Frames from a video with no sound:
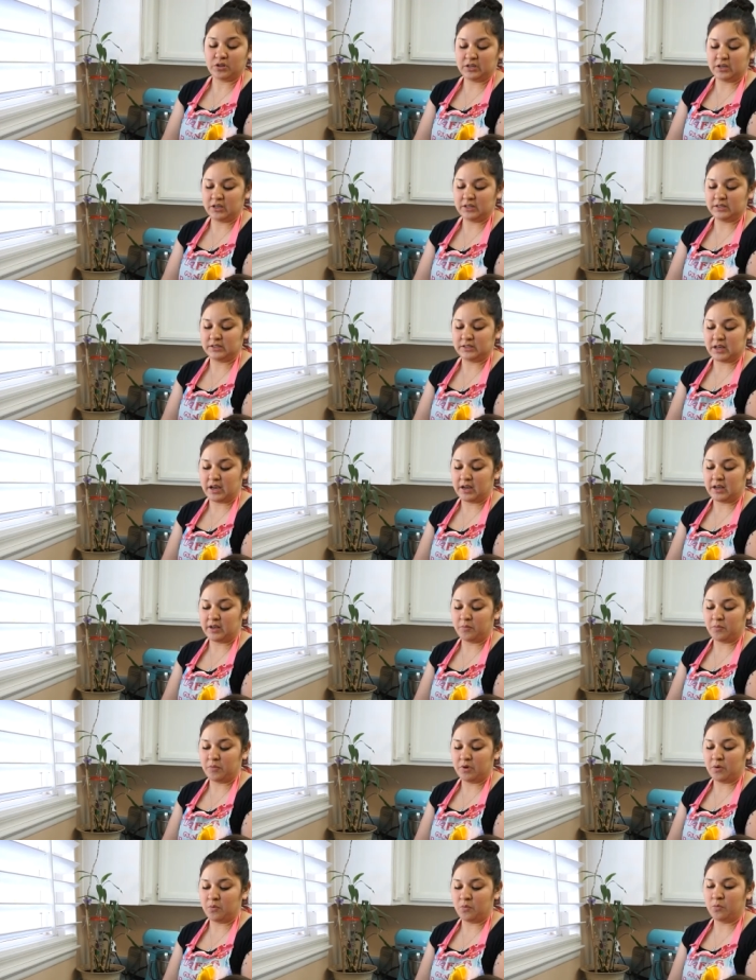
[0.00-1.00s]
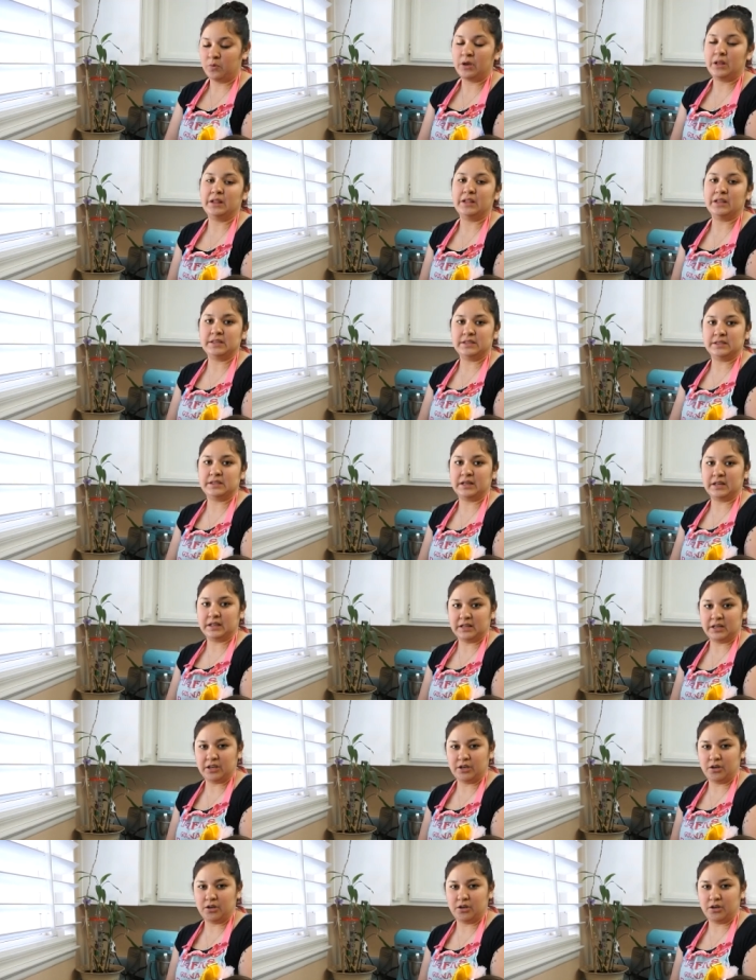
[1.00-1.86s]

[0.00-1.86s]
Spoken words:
kids, like, realistically.